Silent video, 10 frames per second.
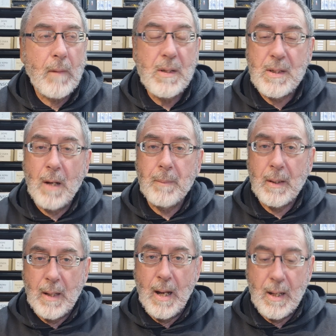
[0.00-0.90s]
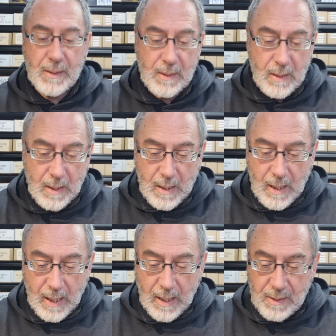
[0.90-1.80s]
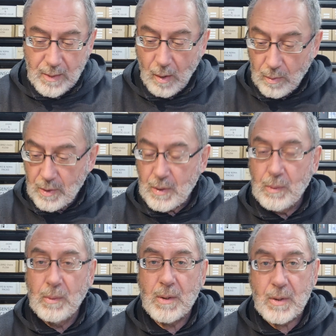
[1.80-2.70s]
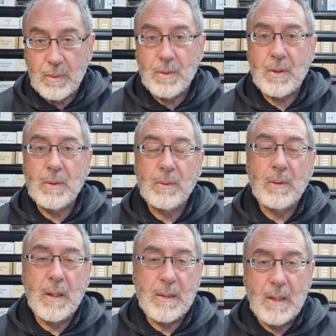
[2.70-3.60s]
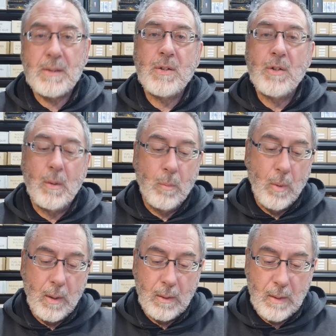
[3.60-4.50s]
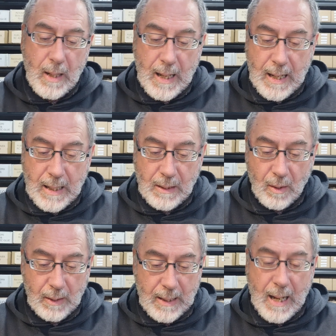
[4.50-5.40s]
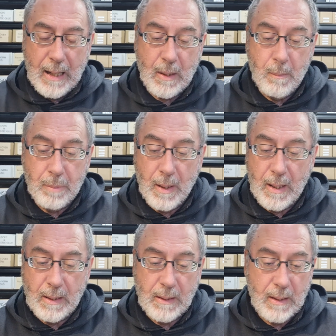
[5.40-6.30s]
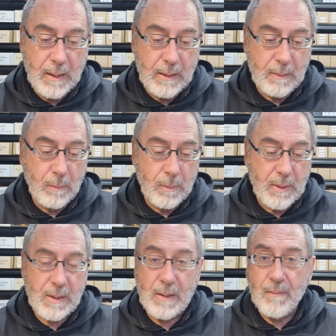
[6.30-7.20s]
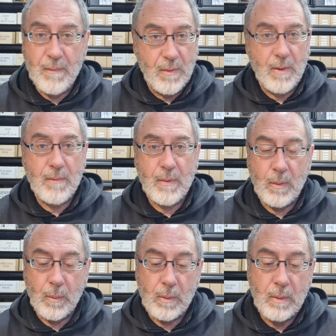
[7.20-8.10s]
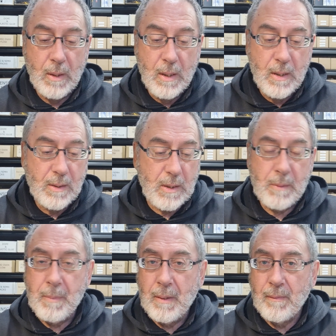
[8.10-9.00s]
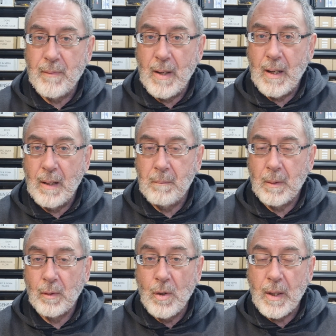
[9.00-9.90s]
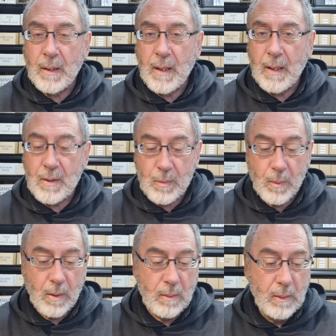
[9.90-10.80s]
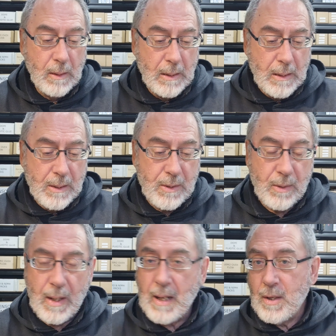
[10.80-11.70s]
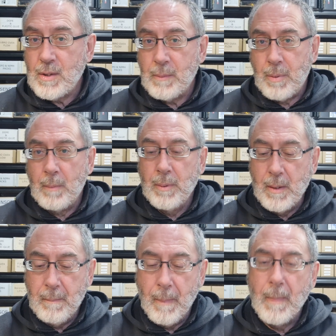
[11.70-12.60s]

set up their cars. It's old school, it's good school, it does the job well, and I can't complain. It does it very, very well. Just a bit of learning there as well to how to use it properly.